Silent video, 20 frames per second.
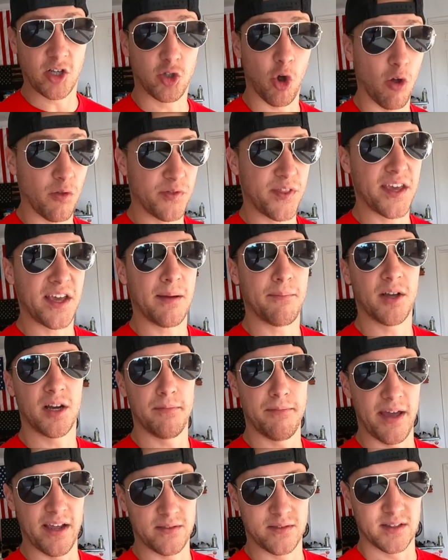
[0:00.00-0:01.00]
I don't think I'm
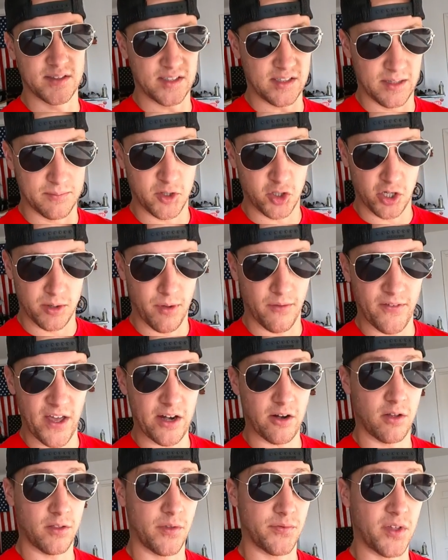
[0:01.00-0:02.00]
gonna make the slipstream
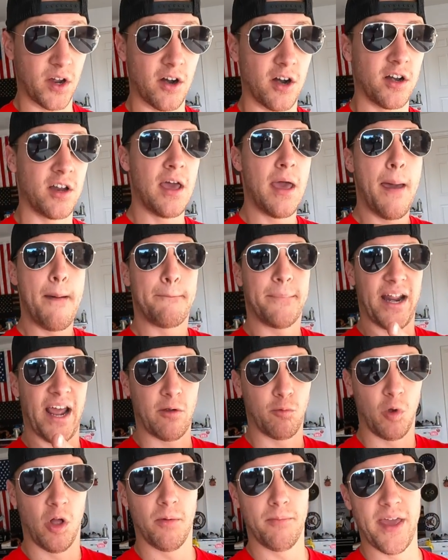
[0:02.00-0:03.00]
event on the 3rd, but
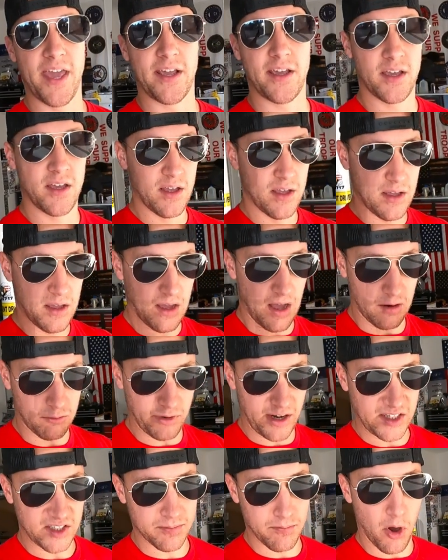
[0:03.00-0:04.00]
I will make uh,
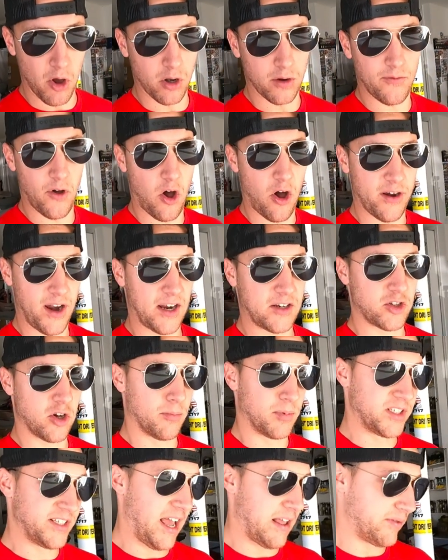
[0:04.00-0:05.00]
race motive on
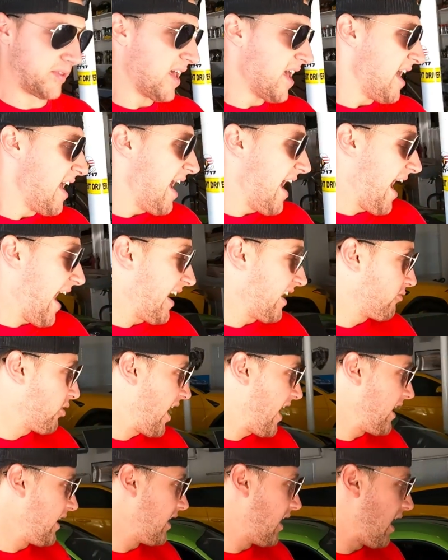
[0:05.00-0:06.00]
October 10th.
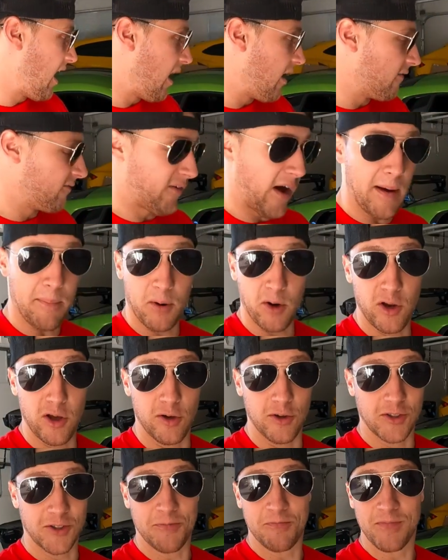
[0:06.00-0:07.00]
Anyway, uh, Viper
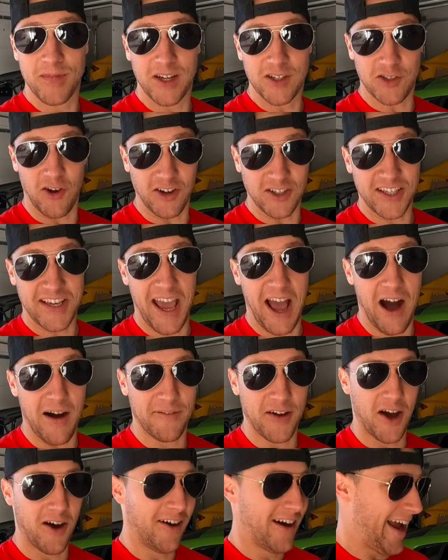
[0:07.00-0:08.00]
News. Talked to
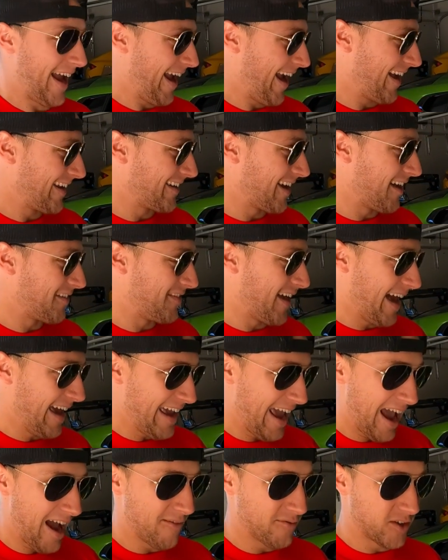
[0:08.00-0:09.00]
Calvo, and uh,
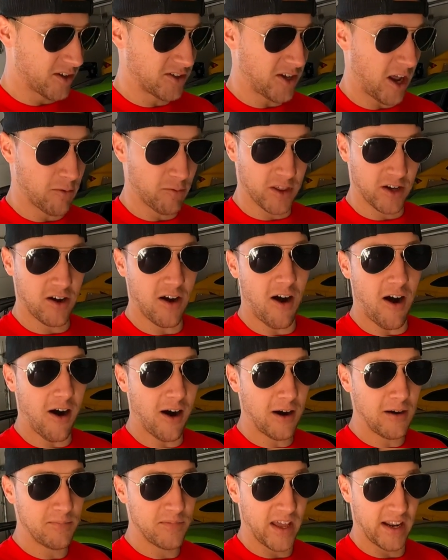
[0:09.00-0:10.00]
they have they're done with the
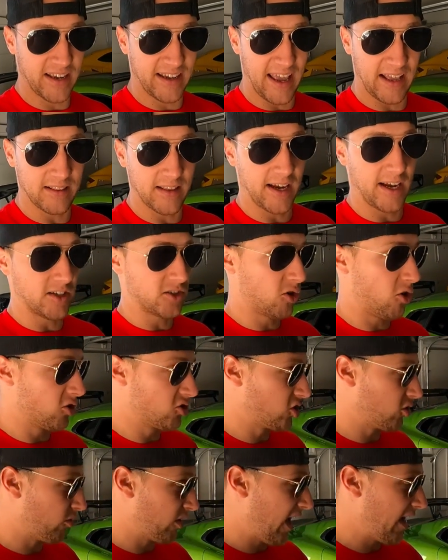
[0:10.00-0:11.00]
car. And again, like I
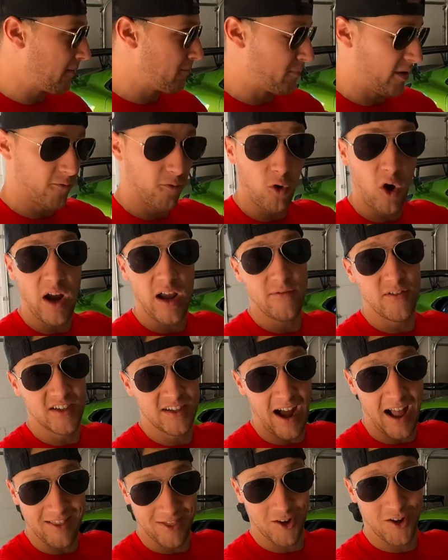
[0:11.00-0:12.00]
told you, when I before I even
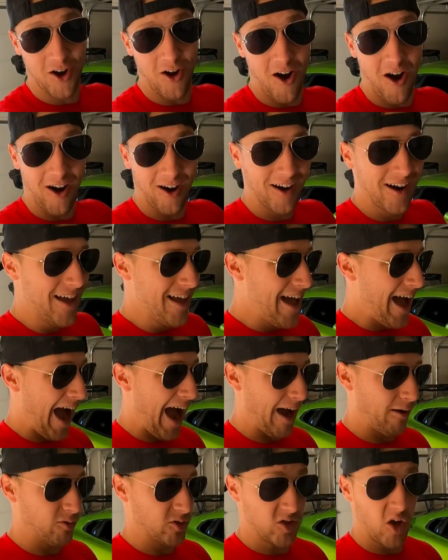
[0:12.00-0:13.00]
got the car,
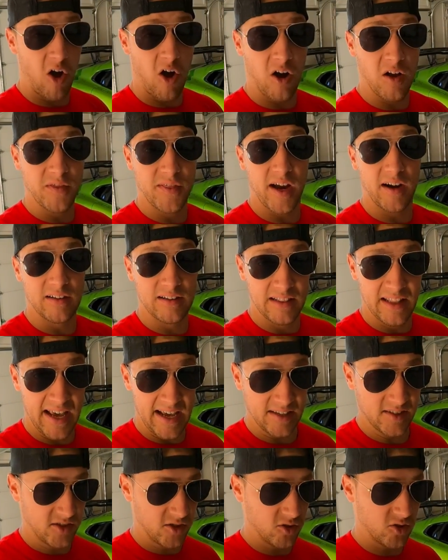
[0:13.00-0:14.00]
I was on their
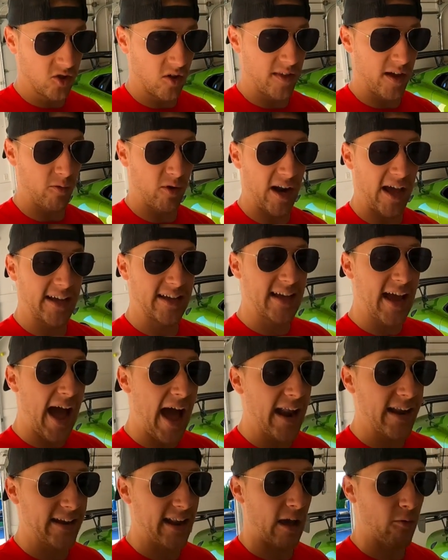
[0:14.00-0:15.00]
list so that when I
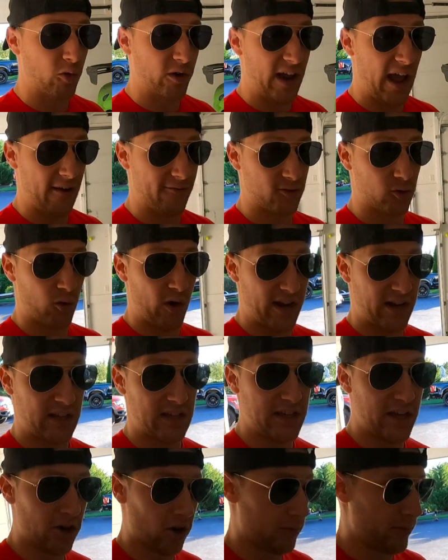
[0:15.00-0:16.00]
got it, I wouldn't have to wait a
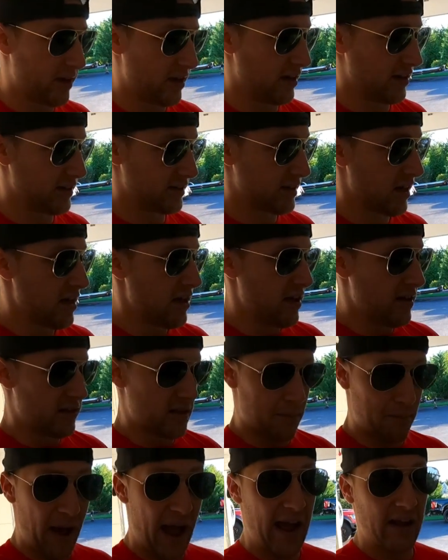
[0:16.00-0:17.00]
year because
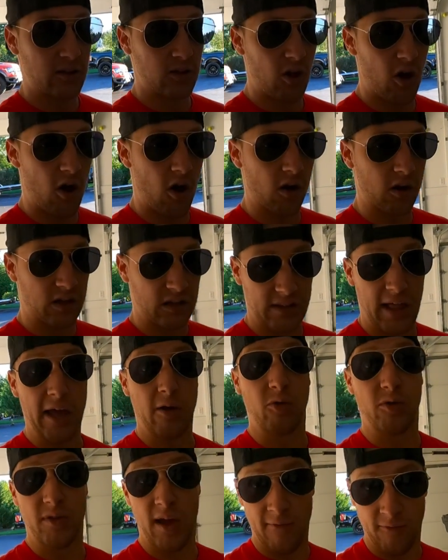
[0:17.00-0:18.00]
the backlog,
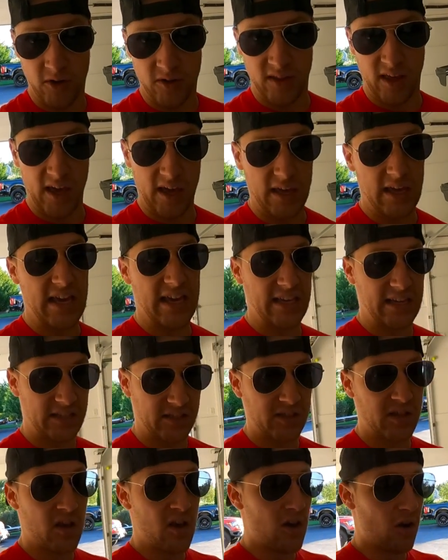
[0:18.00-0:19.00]
like with everything,
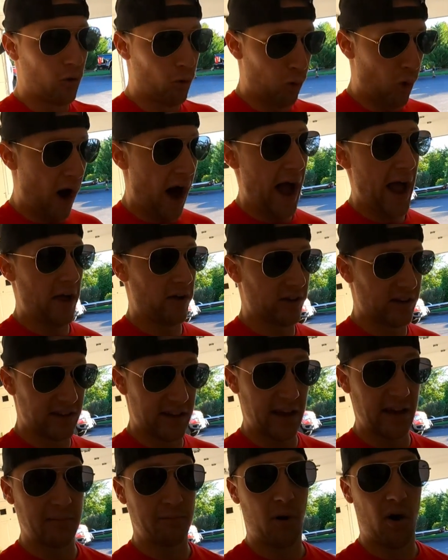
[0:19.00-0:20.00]
is wild, and
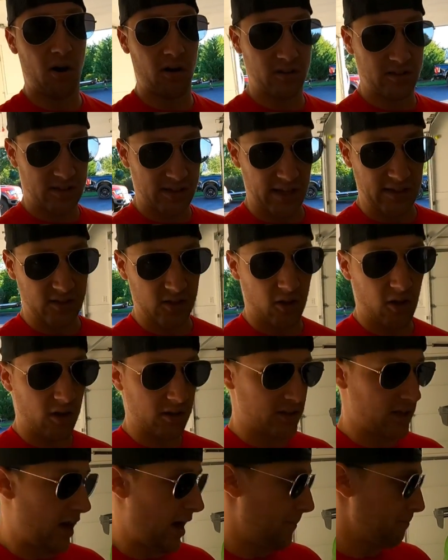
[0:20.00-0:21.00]
getting parts takes a
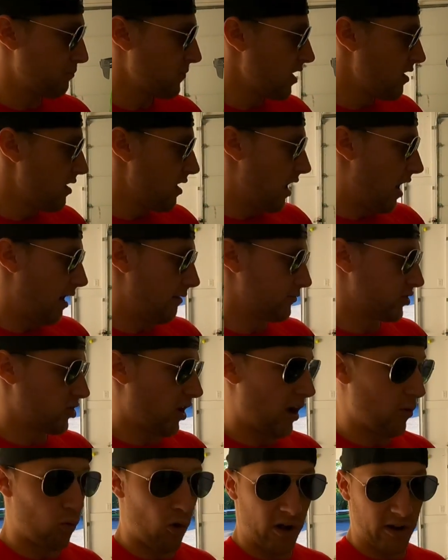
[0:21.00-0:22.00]
long time. Um,
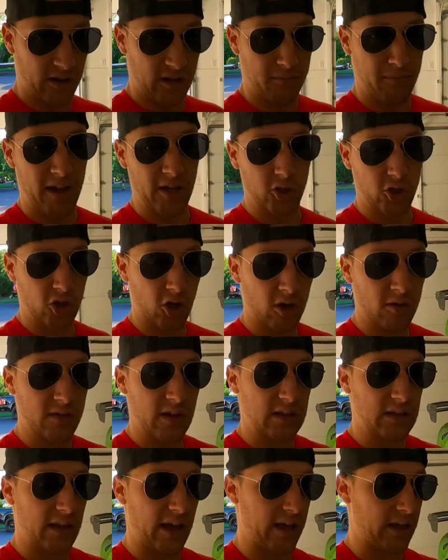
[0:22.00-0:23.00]
so I wanted to make sure
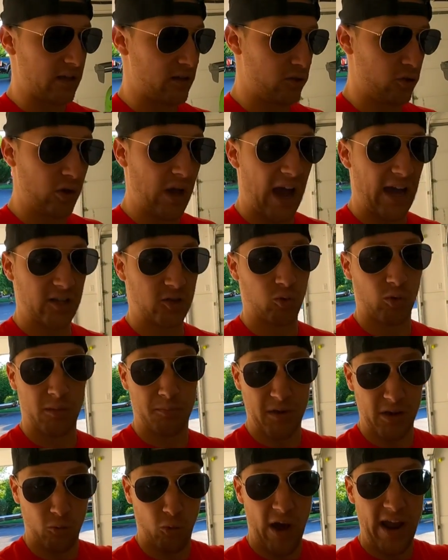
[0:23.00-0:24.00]
that like you guys
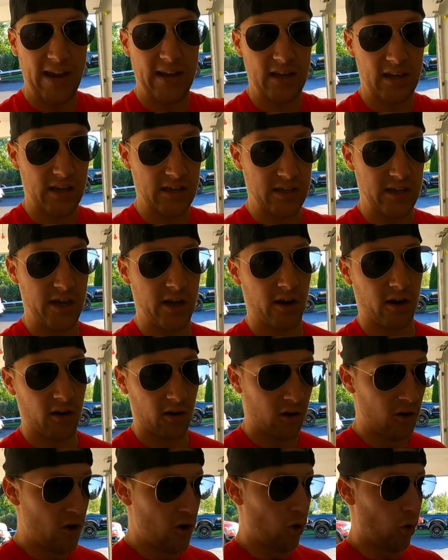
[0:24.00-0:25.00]
wouldn't be waiting a
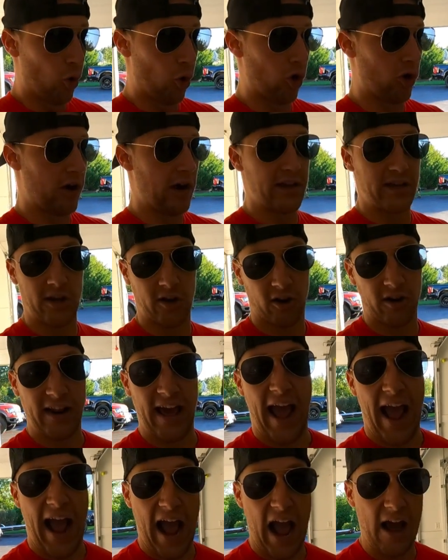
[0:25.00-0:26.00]
year or a year and
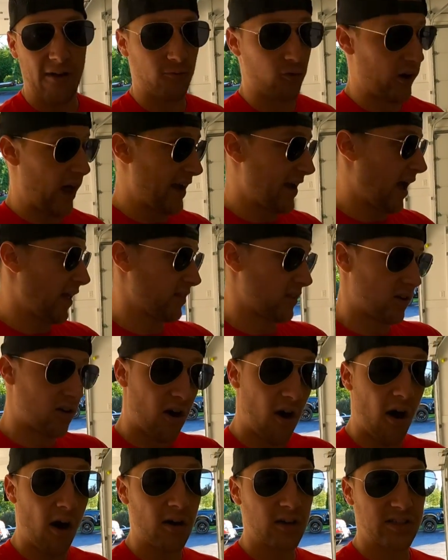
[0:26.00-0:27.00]
a half when I got the
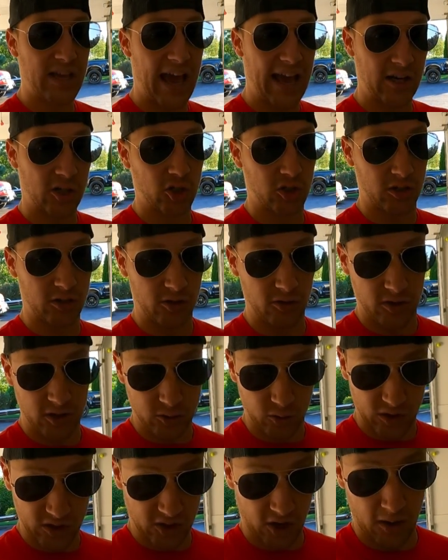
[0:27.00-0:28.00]
car to actually do the
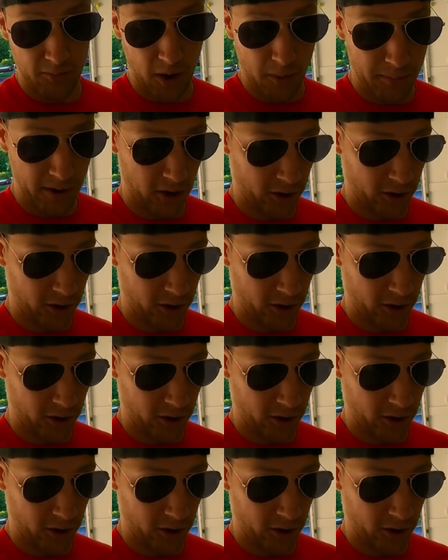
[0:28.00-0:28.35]
twin turbo